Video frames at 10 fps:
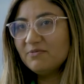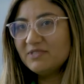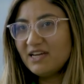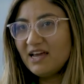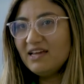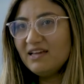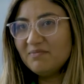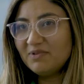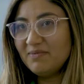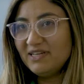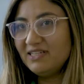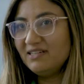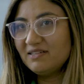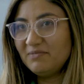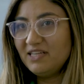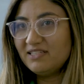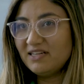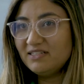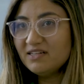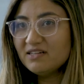from today implementing some of these
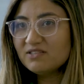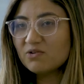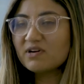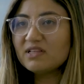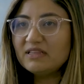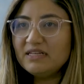ideas, or at